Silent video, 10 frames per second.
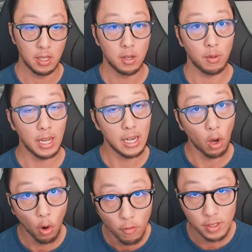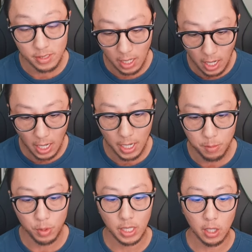right? And over time,
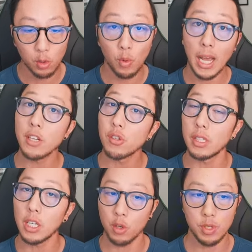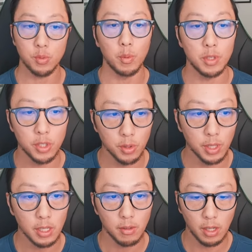we can gradually increase what we're
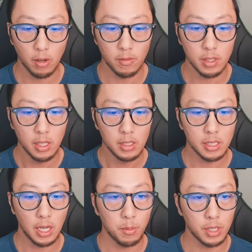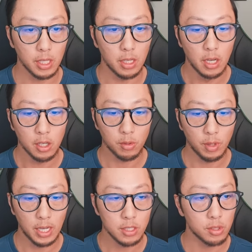doing, right? Over time, we can
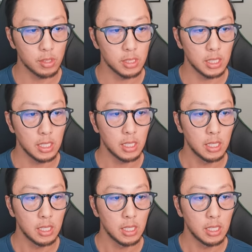gradually